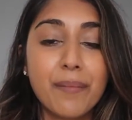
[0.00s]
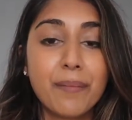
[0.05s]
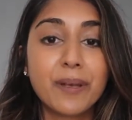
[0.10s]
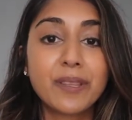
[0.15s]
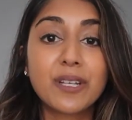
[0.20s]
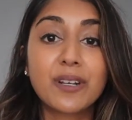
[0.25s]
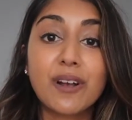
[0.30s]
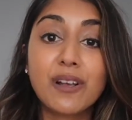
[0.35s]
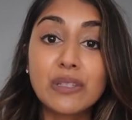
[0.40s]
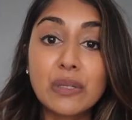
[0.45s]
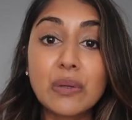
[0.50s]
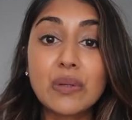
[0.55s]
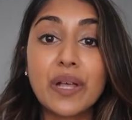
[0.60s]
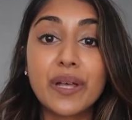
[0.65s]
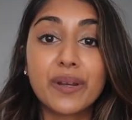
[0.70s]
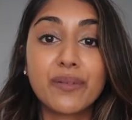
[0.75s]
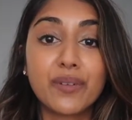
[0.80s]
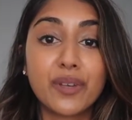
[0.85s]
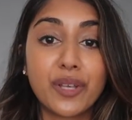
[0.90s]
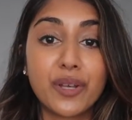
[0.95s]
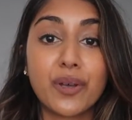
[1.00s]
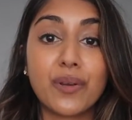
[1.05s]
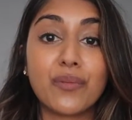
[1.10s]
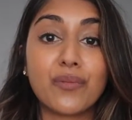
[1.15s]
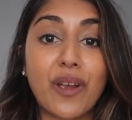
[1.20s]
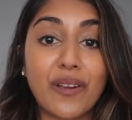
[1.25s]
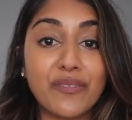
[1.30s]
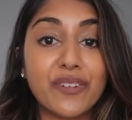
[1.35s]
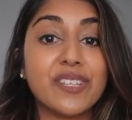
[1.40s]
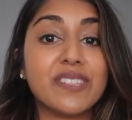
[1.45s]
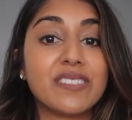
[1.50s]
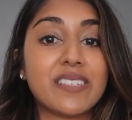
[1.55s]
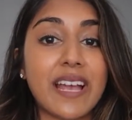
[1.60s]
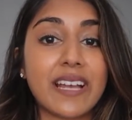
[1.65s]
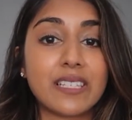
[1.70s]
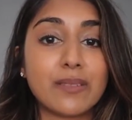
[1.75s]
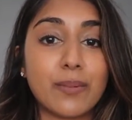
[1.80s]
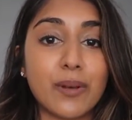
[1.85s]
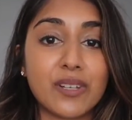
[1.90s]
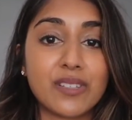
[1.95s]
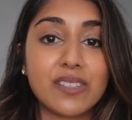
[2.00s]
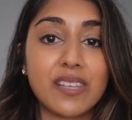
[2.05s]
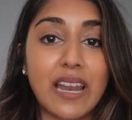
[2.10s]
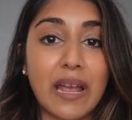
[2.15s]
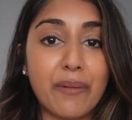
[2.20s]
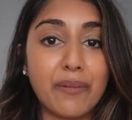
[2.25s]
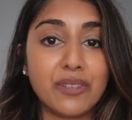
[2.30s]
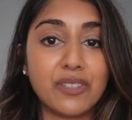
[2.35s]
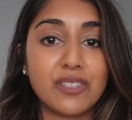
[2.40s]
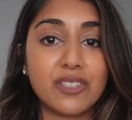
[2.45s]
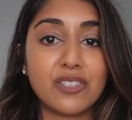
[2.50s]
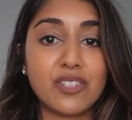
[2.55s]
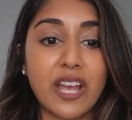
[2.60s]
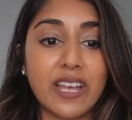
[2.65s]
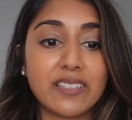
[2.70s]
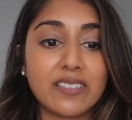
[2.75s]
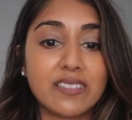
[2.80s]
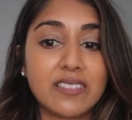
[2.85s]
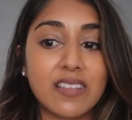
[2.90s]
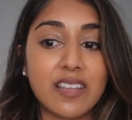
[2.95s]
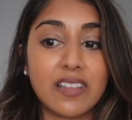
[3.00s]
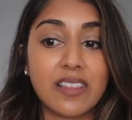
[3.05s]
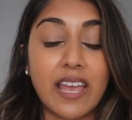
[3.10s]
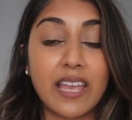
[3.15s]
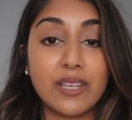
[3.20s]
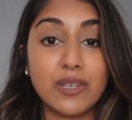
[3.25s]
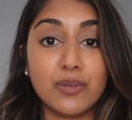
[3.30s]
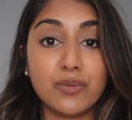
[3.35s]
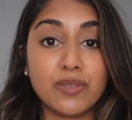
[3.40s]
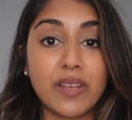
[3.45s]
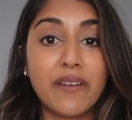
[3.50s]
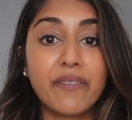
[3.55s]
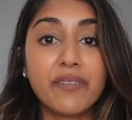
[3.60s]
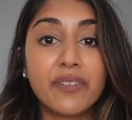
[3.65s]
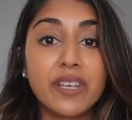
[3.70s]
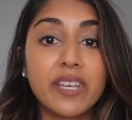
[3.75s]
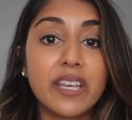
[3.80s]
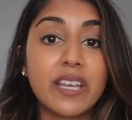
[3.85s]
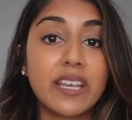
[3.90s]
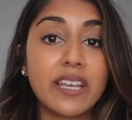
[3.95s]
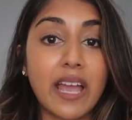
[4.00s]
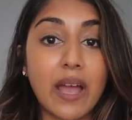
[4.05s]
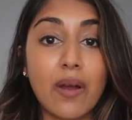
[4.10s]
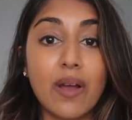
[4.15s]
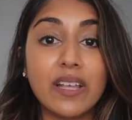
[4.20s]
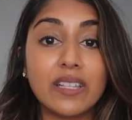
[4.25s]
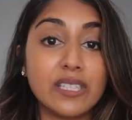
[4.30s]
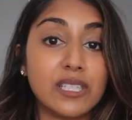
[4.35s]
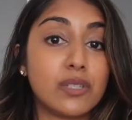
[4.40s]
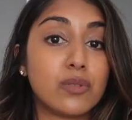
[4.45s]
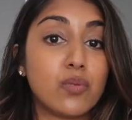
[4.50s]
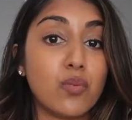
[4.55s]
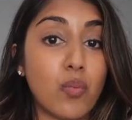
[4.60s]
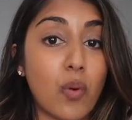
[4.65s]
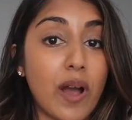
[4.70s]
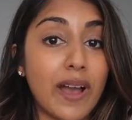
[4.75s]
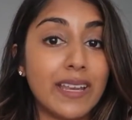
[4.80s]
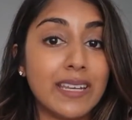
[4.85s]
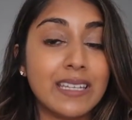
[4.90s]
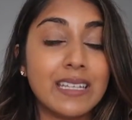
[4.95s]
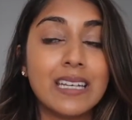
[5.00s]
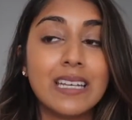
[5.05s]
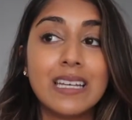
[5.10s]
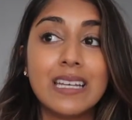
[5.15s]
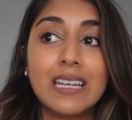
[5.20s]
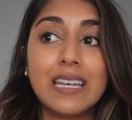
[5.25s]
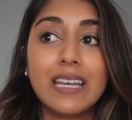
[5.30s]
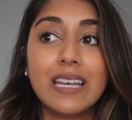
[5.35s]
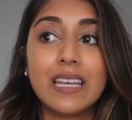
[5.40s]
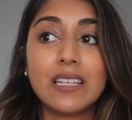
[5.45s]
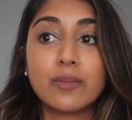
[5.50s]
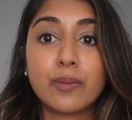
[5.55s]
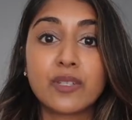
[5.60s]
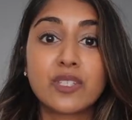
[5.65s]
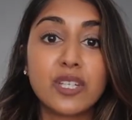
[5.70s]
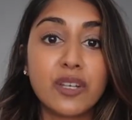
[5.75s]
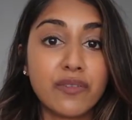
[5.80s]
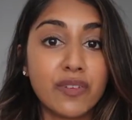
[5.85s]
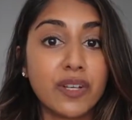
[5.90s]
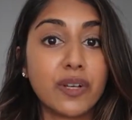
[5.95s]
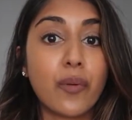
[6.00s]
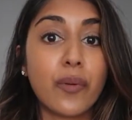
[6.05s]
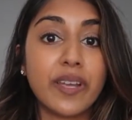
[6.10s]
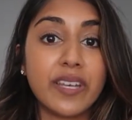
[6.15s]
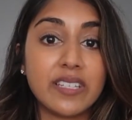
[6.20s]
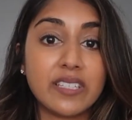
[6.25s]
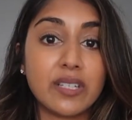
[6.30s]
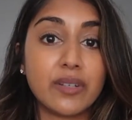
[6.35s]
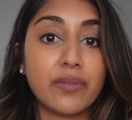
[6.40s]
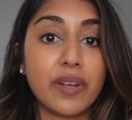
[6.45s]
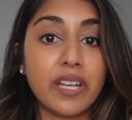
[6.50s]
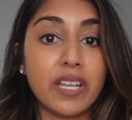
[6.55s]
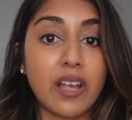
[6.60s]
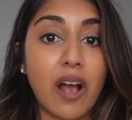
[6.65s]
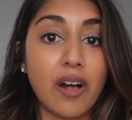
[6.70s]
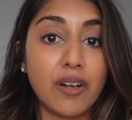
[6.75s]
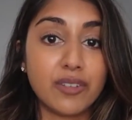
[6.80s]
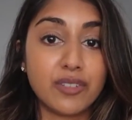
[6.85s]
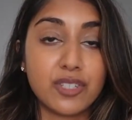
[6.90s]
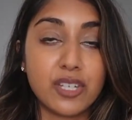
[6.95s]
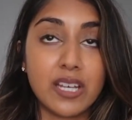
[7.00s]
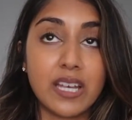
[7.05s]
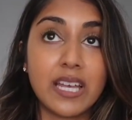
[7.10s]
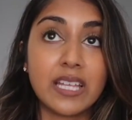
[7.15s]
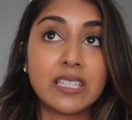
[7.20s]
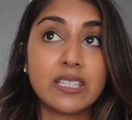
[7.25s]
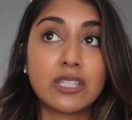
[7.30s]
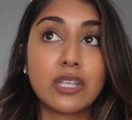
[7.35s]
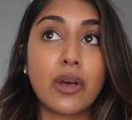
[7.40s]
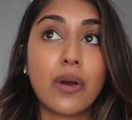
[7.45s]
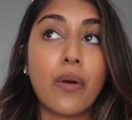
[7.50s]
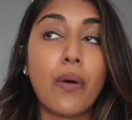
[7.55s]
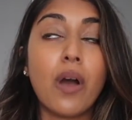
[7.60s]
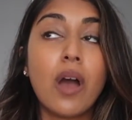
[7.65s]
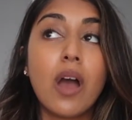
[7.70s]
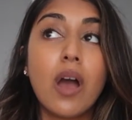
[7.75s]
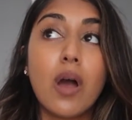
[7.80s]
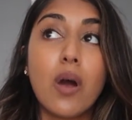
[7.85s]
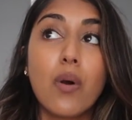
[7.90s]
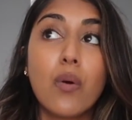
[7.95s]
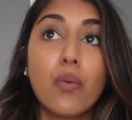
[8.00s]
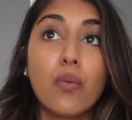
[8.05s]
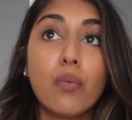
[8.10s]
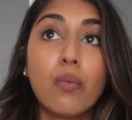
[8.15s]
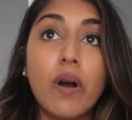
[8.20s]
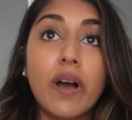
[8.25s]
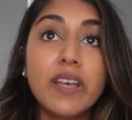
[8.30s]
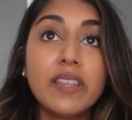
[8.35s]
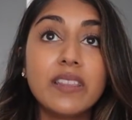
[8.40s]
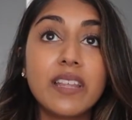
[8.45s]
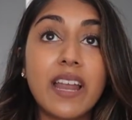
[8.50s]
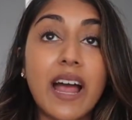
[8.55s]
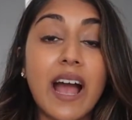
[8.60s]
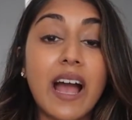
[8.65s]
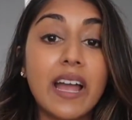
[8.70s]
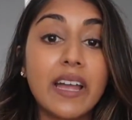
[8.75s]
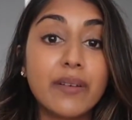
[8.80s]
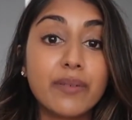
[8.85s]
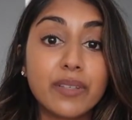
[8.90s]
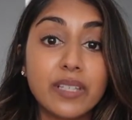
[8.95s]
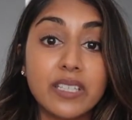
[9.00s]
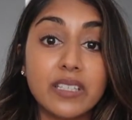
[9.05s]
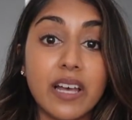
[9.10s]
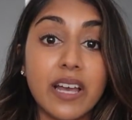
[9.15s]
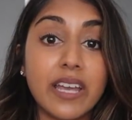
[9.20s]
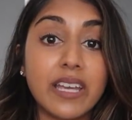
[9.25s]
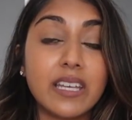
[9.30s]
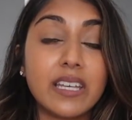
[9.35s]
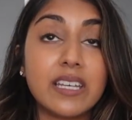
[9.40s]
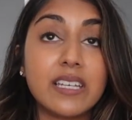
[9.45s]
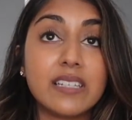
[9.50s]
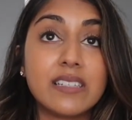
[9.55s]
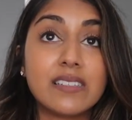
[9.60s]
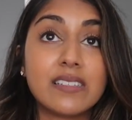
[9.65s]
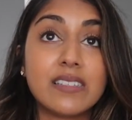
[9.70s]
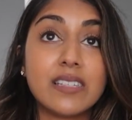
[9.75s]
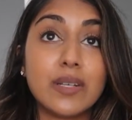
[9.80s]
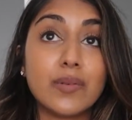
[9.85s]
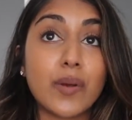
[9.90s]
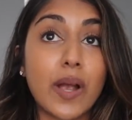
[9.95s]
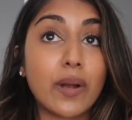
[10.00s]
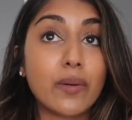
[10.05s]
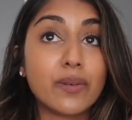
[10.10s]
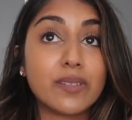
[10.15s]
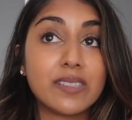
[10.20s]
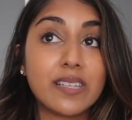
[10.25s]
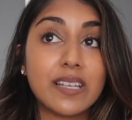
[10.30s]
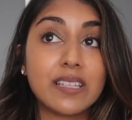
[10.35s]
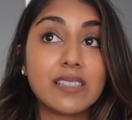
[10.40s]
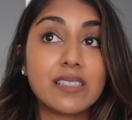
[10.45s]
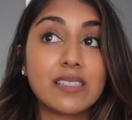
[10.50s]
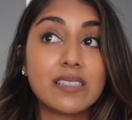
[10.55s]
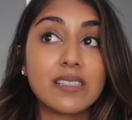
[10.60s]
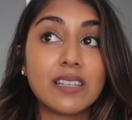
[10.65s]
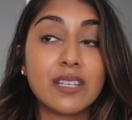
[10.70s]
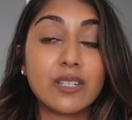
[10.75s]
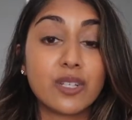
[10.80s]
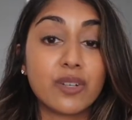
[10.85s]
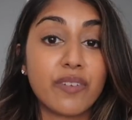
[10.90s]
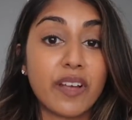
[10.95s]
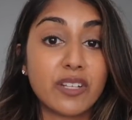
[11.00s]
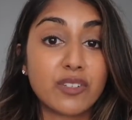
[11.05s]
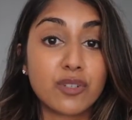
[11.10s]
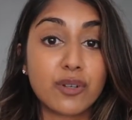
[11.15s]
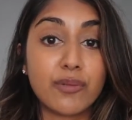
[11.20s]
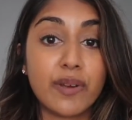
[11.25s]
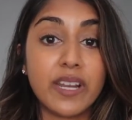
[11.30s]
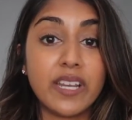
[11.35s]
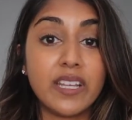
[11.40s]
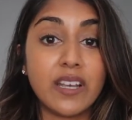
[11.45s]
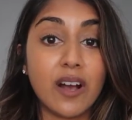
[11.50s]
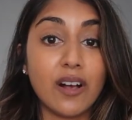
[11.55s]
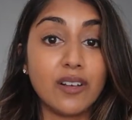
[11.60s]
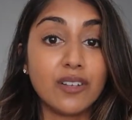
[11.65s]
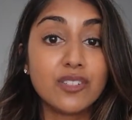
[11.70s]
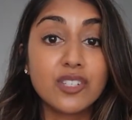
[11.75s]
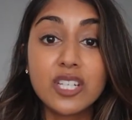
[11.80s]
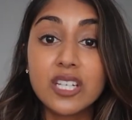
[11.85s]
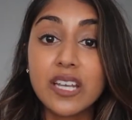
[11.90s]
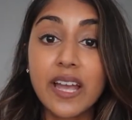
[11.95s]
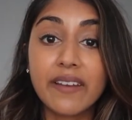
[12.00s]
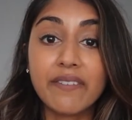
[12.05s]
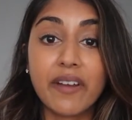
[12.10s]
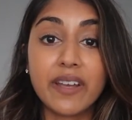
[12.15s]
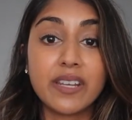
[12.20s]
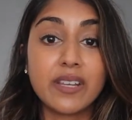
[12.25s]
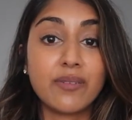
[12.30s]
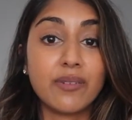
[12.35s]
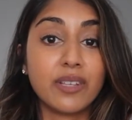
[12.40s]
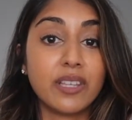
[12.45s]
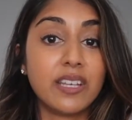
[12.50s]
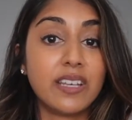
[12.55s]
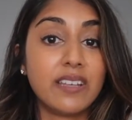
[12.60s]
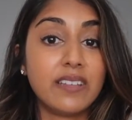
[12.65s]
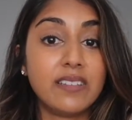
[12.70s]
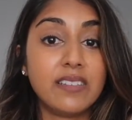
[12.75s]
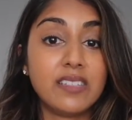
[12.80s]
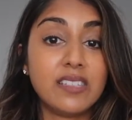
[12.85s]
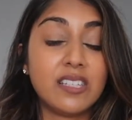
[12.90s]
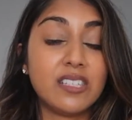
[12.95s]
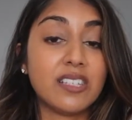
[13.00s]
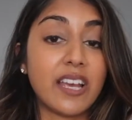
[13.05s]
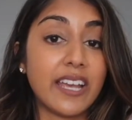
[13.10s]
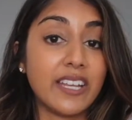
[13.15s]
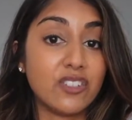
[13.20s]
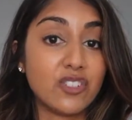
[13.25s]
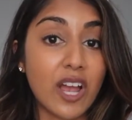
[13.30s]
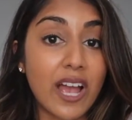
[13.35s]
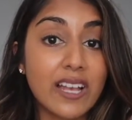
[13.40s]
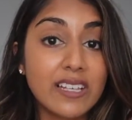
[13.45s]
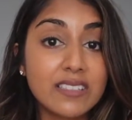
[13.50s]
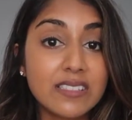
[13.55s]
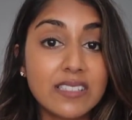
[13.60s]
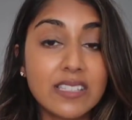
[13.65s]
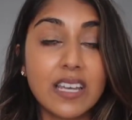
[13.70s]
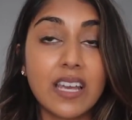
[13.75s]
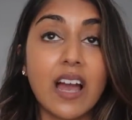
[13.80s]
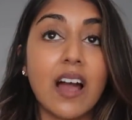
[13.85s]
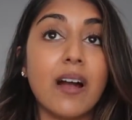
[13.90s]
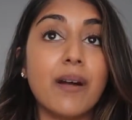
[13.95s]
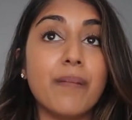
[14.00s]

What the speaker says: But there are also a lot of really good reference textbooks that I would suggest that you definitely get at least one, especially if you're going into radiology. And so one that I really like is the Requisites Interventional Radiology. I find it really easy to digest.